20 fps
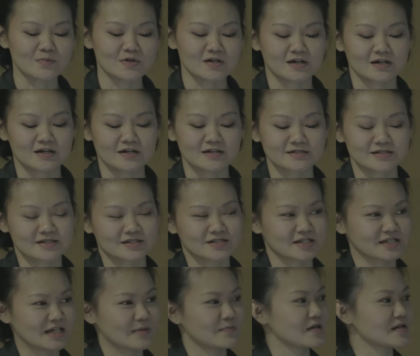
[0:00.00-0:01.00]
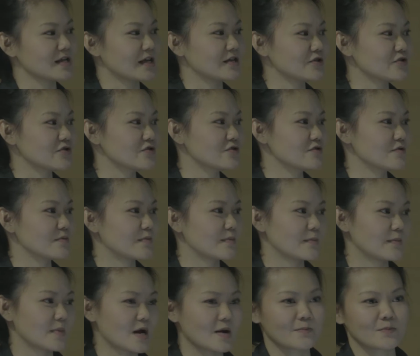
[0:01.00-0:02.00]
because it's just something that you
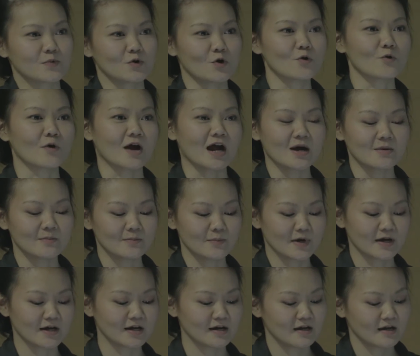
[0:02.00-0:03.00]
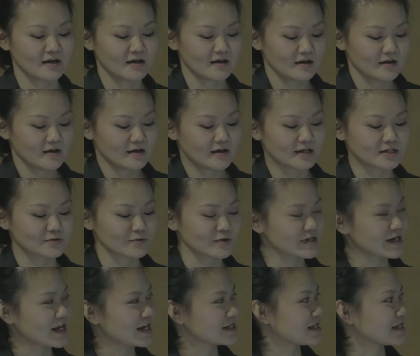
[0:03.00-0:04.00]
program. But it's
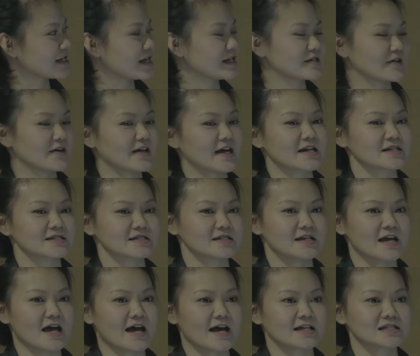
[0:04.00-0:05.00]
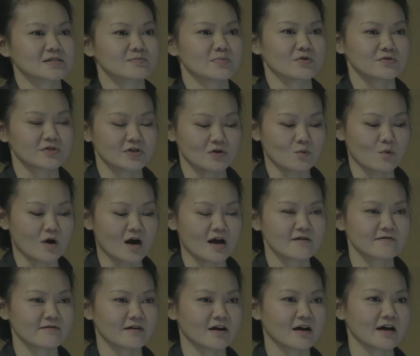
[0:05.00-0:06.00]
really nice that the Intel Edison has built-in
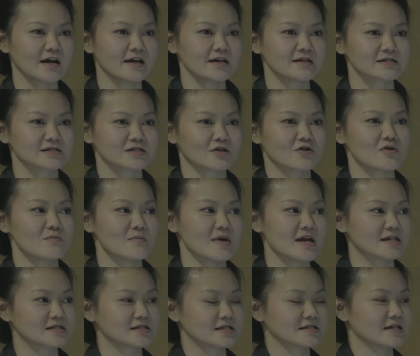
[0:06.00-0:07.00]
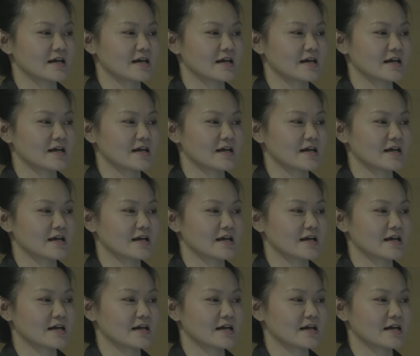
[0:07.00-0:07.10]
Wi-Fi, so it makes